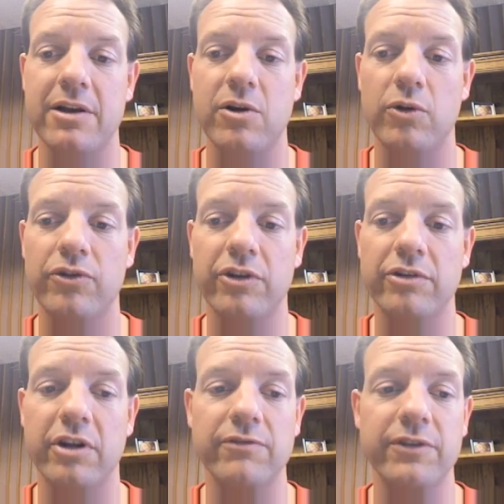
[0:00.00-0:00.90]
Also,
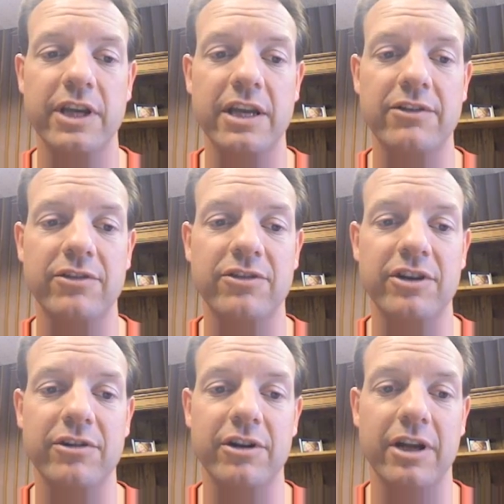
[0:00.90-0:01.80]
don't forget to
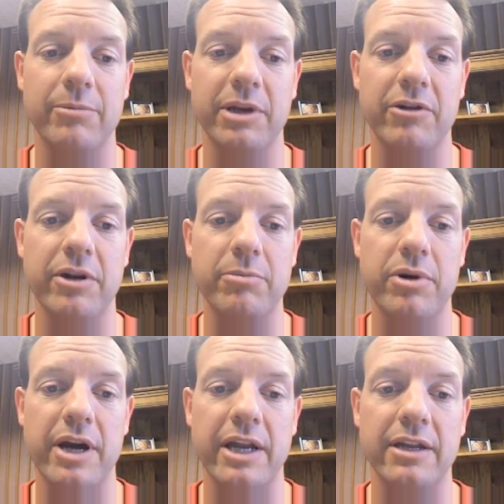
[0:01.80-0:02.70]
cheer on our Big Red
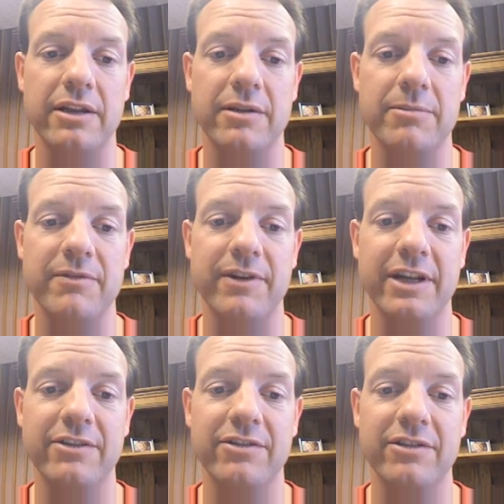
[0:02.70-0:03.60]
Pride, the
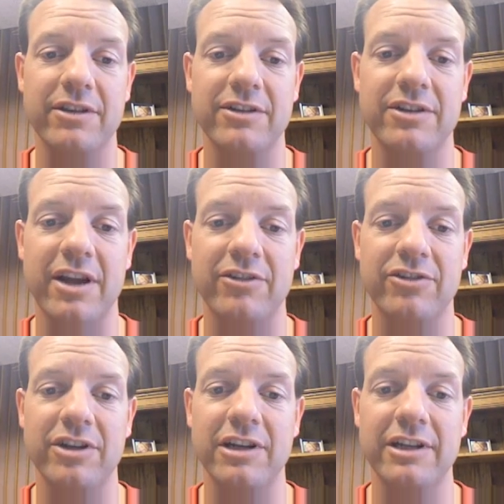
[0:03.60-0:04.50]
Mavettes, our
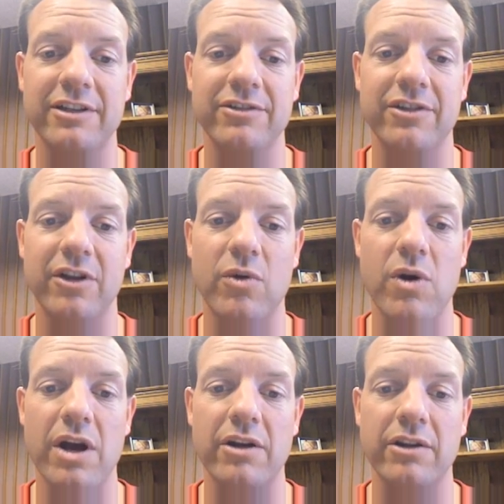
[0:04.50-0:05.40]
cheerleaders, the
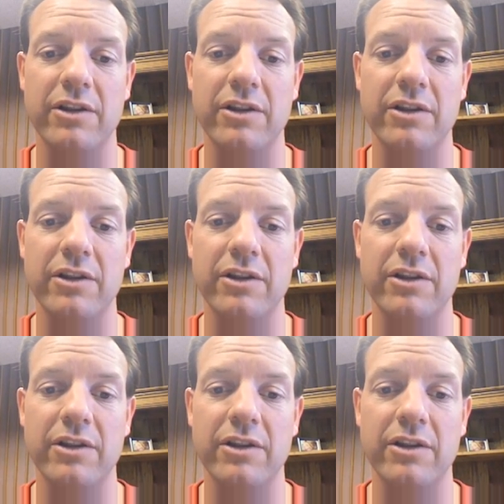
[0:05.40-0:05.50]
choir and